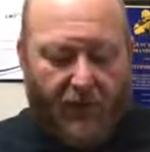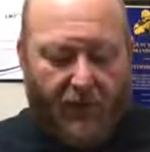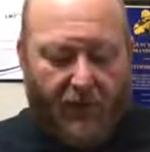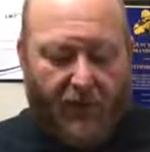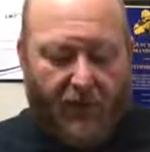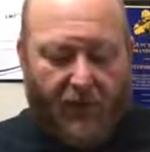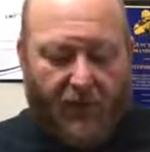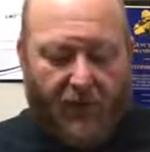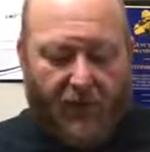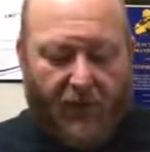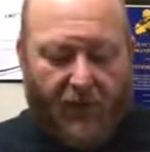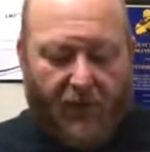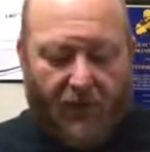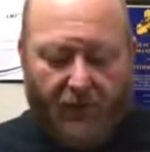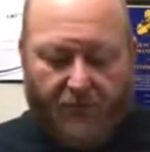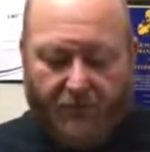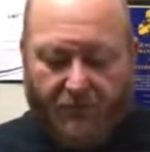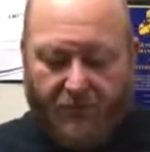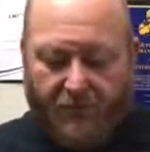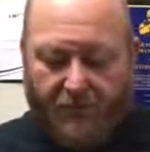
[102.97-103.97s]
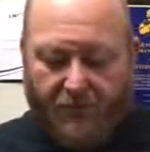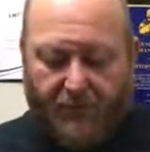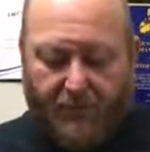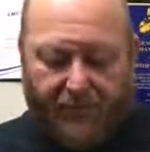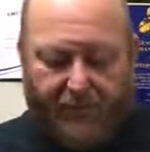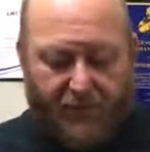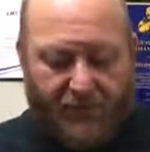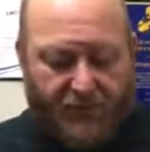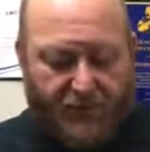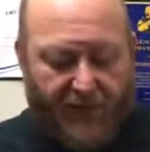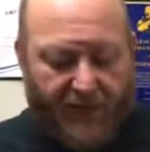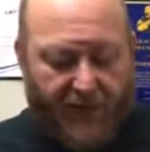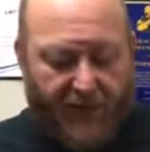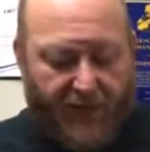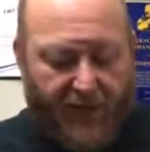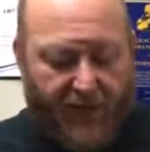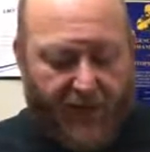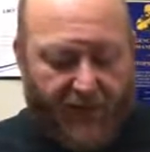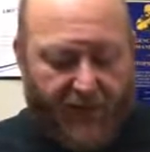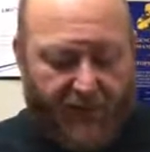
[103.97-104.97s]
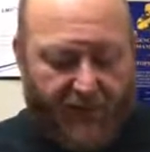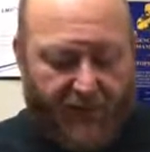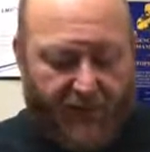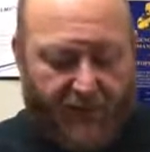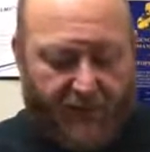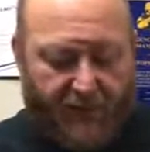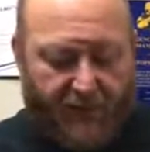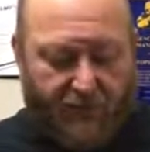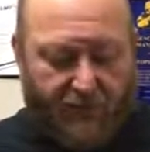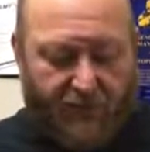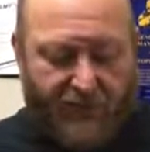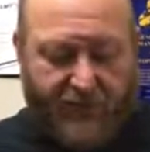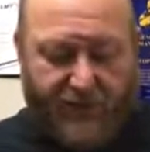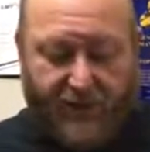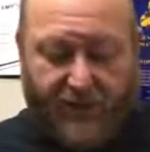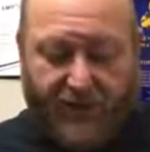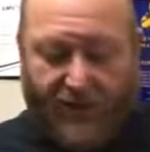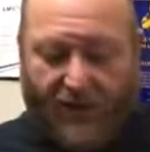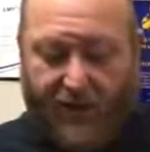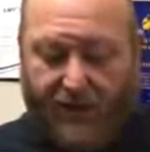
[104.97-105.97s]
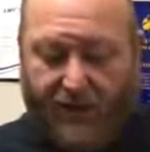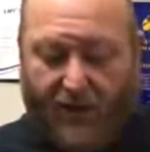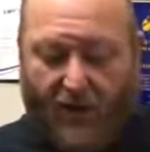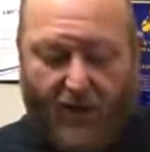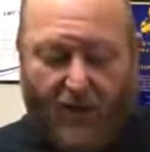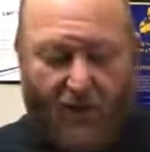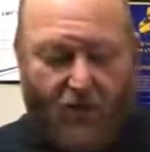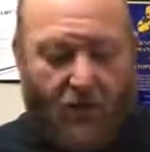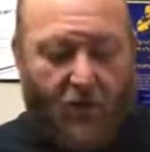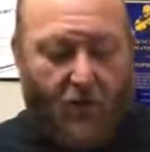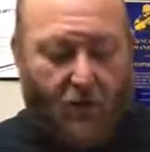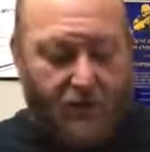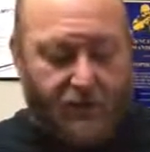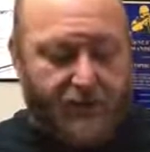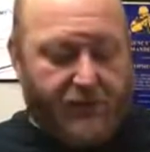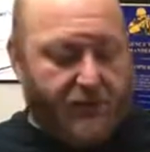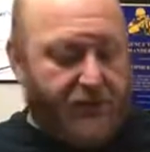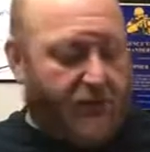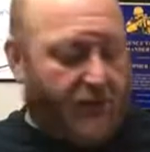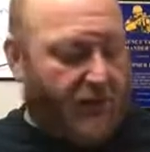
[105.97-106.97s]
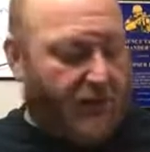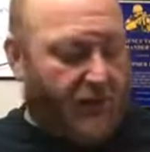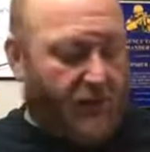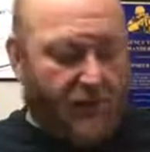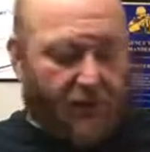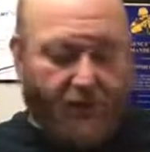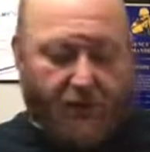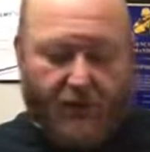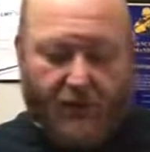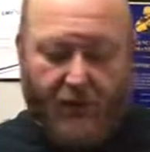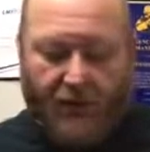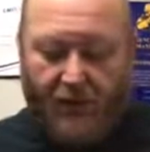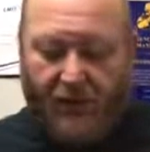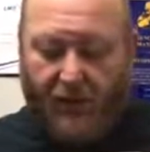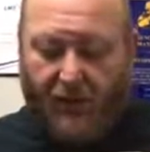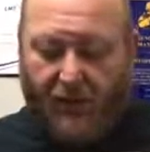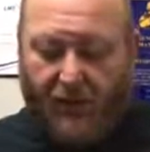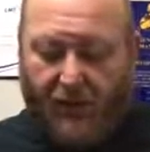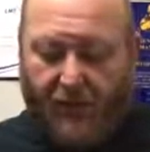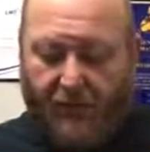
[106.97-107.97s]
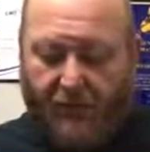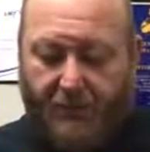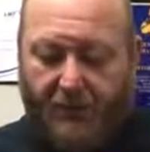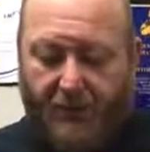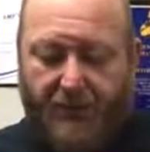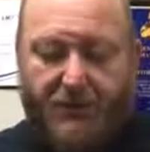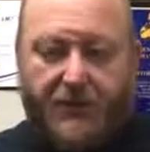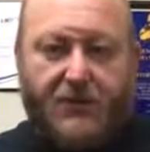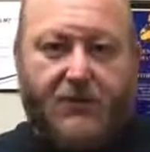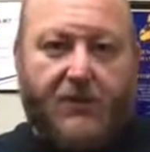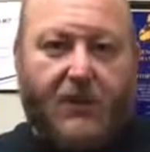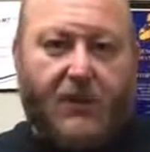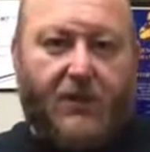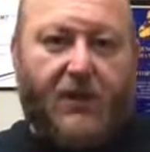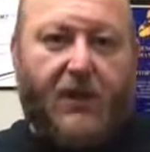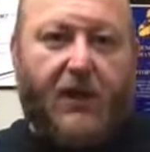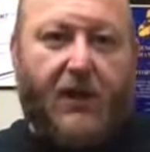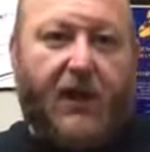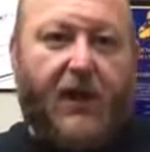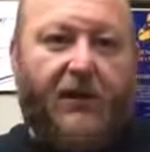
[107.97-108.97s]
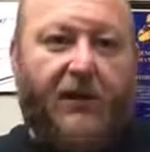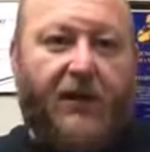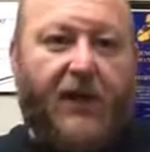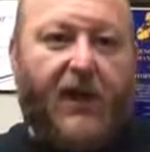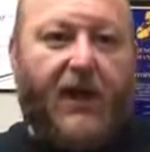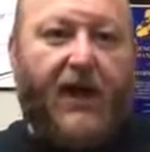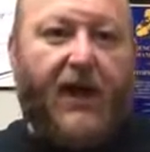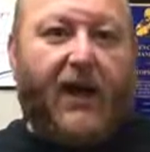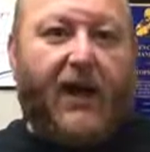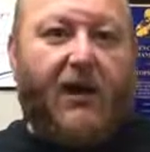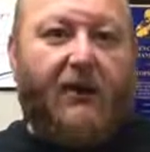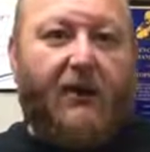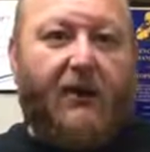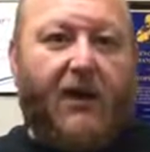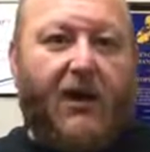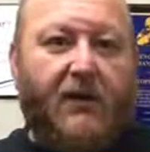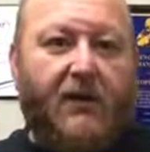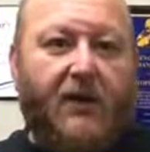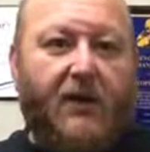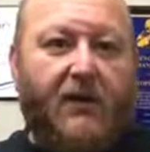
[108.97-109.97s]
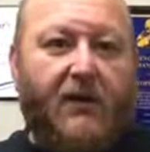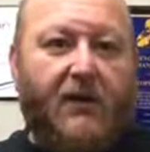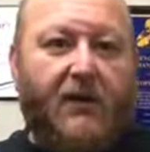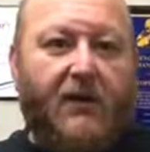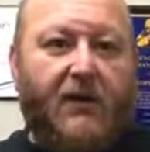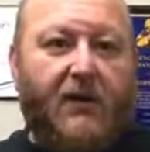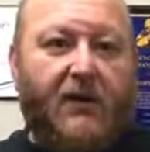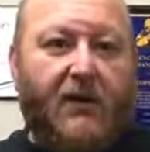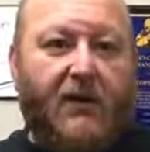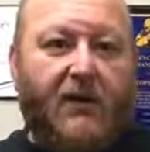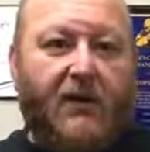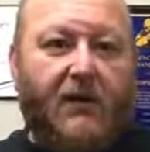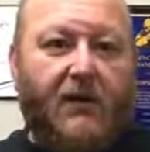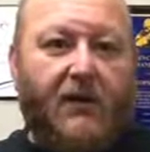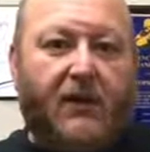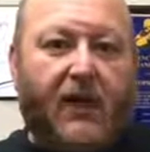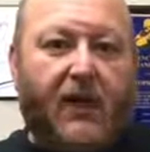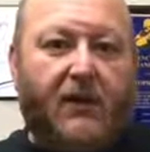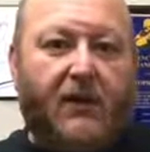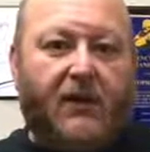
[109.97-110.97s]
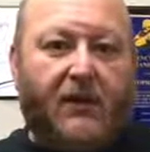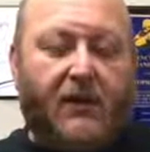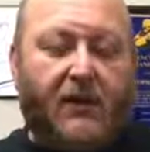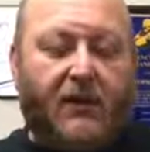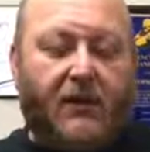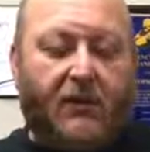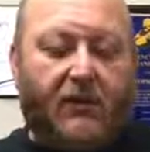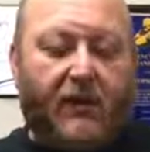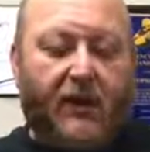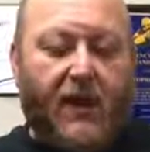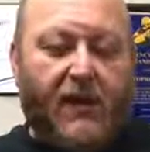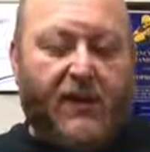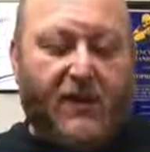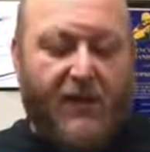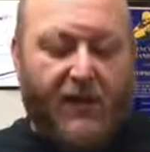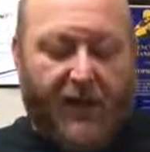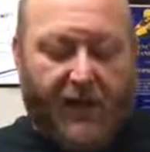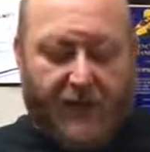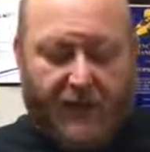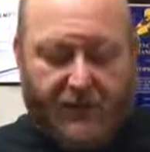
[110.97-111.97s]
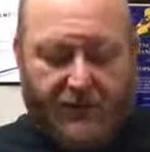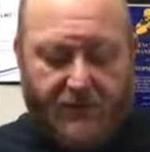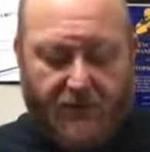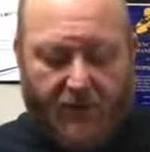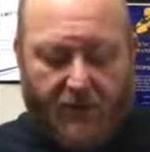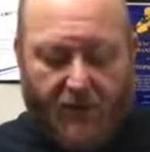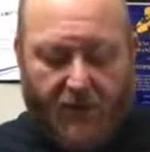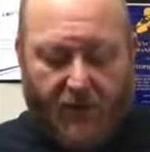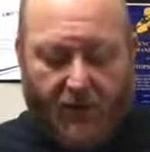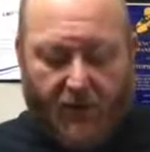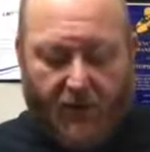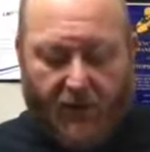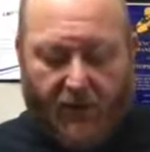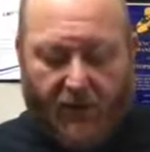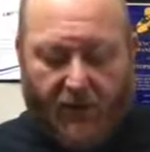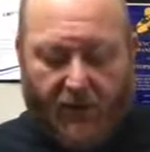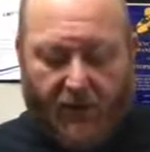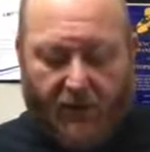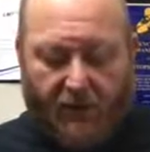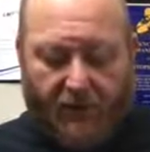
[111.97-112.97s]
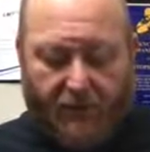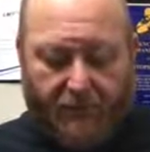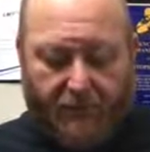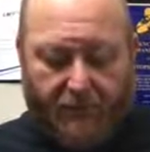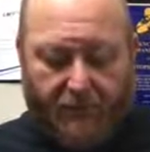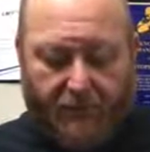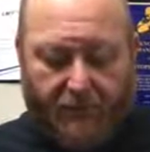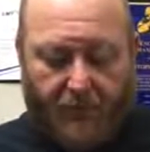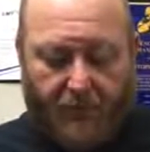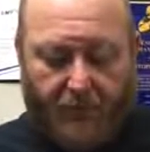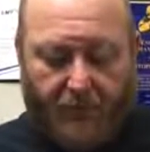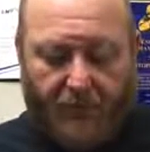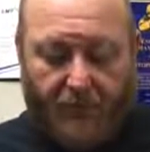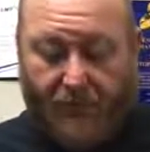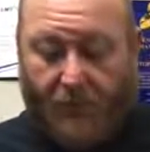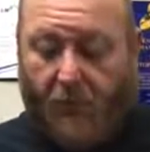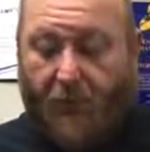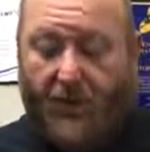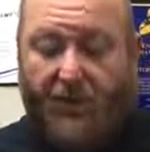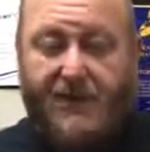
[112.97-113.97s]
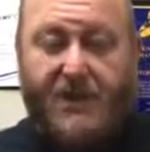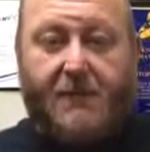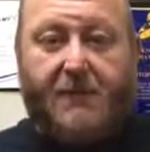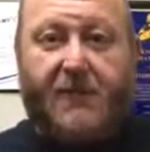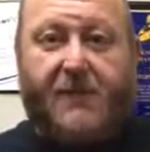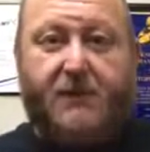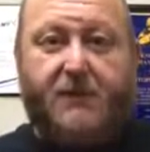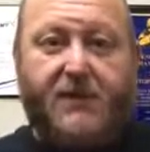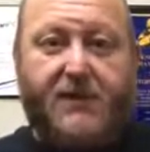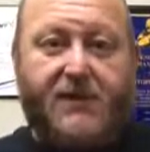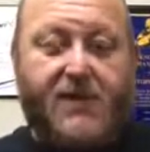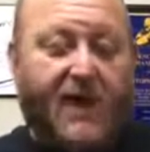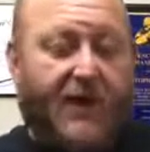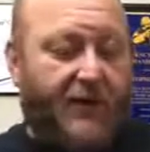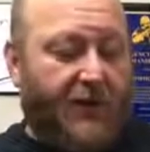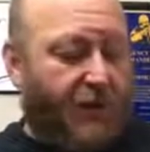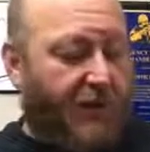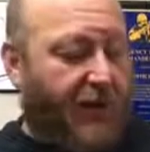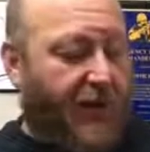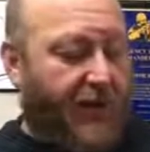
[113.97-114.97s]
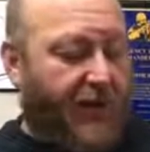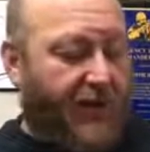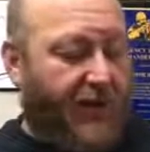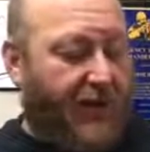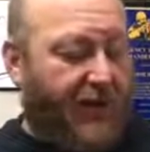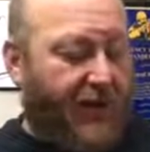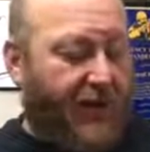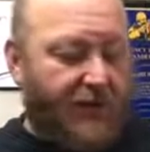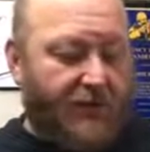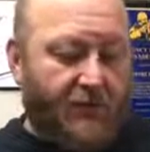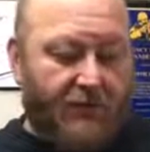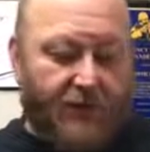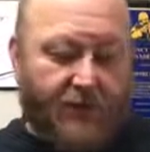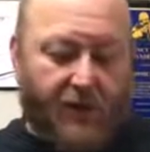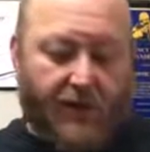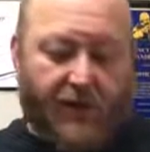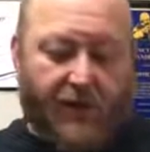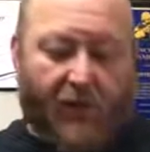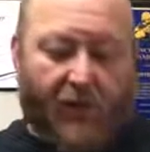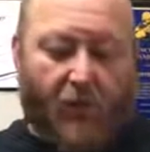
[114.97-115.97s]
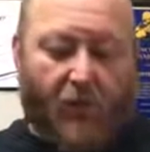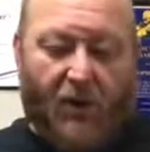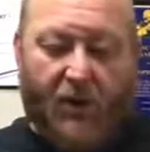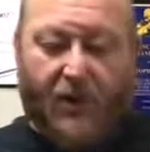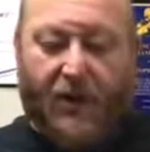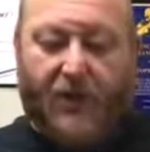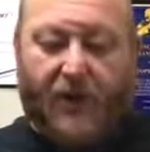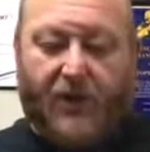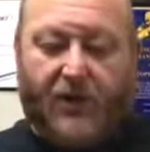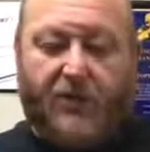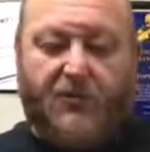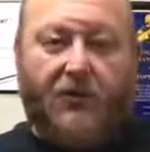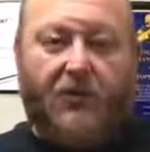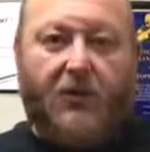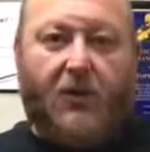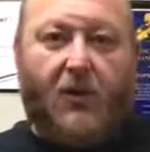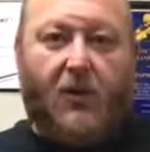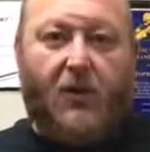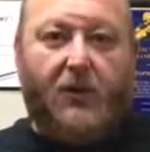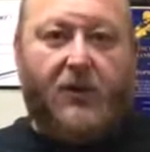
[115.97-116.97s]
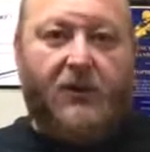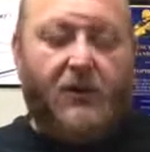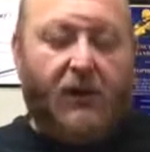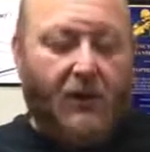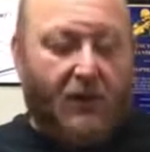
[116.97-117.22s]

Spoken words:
Now, the first rifle that I have here is actually all Colt. I had built this one after I got out of the Army in the early 1990s because I wanted something that was exactly what I carried, and I wanted an actual Colt.